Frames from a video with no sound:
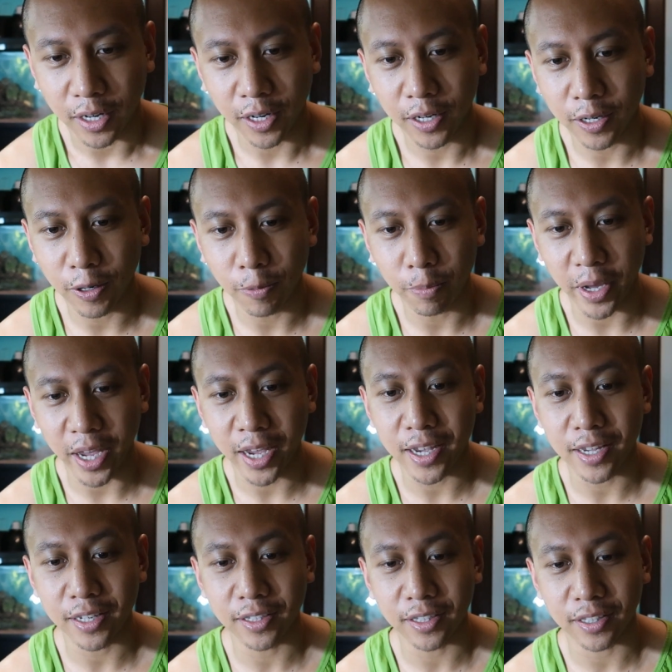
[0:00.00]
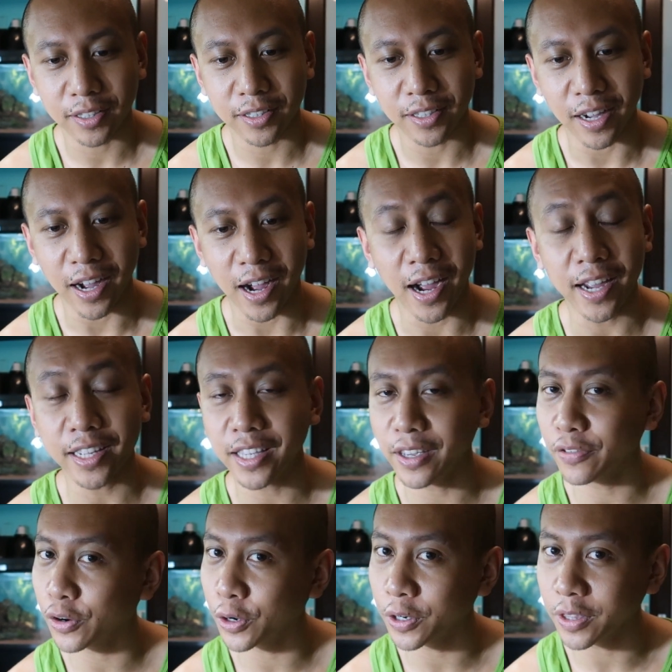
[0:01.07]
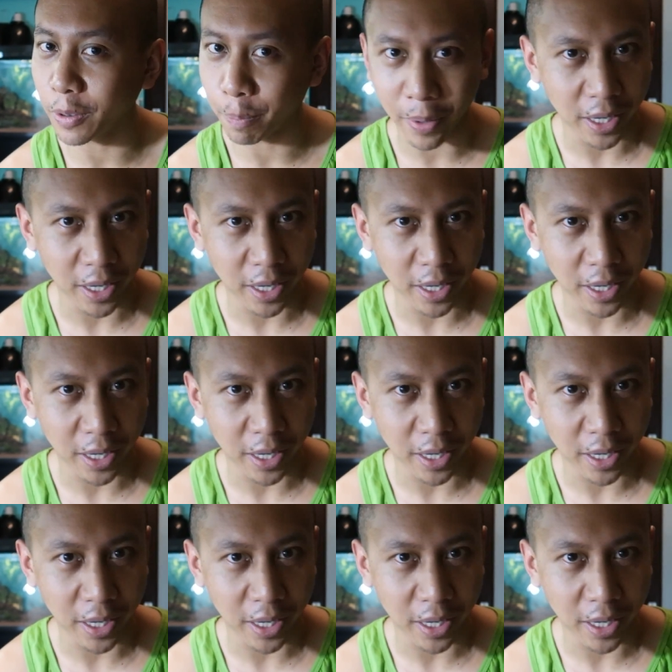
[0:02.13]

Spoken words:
And I gave her the